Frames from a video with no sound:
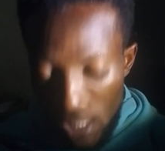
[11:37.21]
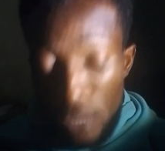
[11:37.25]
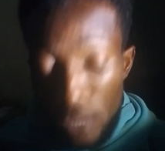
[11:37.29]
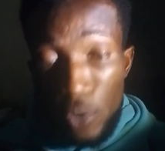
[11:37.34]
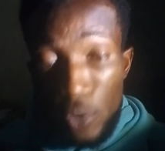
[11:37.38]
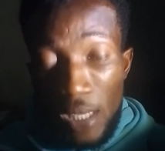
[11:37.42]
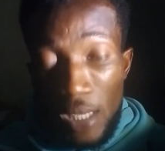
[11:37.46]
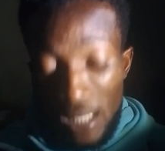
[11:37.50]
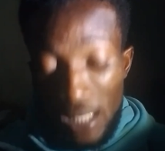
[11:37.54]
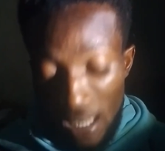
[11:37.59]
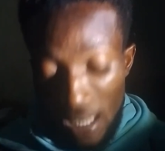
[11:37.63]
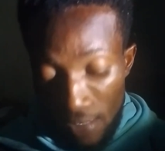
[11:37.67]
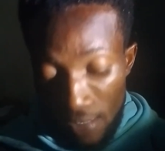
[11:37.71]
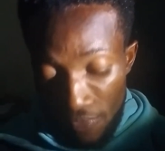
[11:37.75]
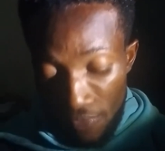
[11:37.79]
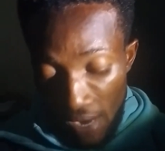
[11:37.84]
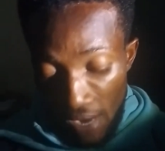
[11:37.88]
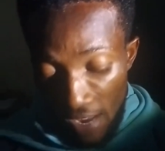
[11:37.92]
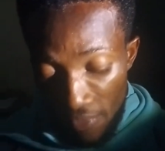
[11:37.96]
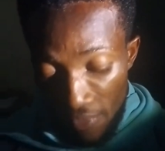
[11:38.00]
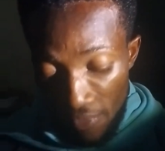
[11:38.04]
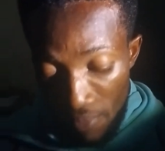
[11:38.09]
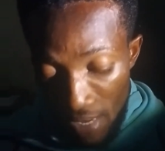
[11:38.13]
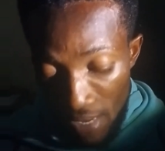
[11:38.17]

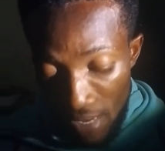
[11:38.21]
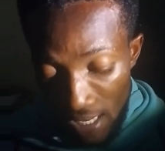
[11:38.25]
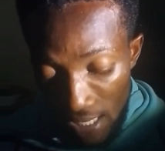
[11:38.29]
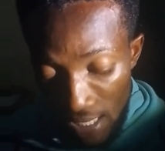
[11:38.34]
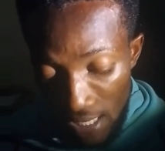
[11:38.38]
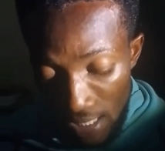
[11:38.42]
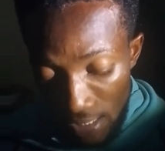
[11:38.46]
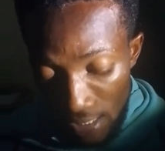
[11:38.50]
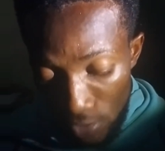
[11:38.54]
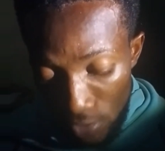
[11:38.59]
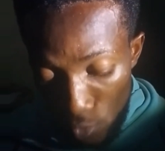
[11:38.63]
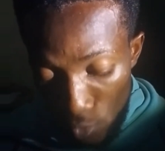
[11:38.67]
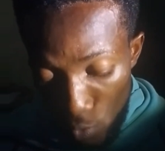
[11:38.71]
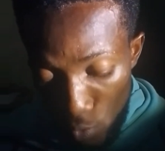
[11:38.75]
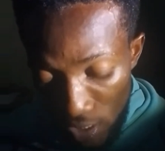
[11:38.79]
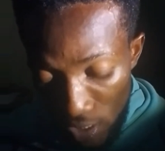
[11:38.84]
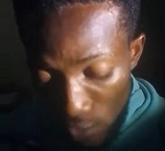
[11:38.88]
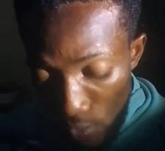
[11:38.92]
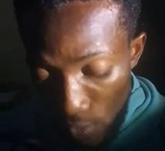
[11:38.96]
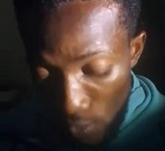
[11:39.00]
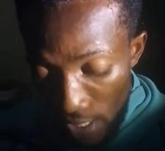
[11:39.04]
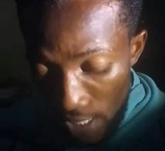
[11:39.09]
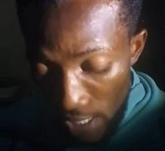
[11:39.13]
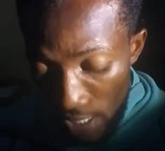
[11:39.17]
2005, making it
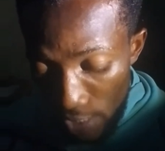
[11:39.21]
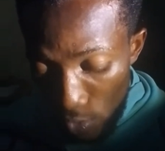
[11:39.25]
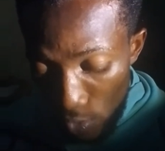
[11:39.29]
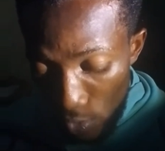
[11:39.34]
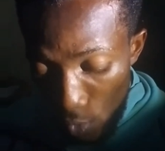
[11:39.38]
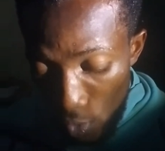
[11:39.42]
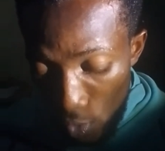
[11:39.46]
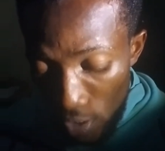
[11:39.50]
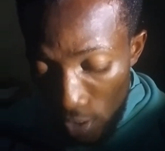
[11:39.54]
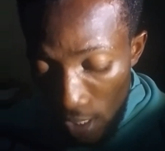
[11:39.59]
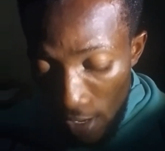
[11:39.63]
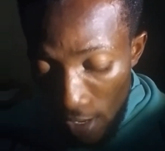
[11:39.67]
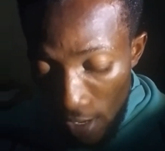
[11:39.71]
21 years old.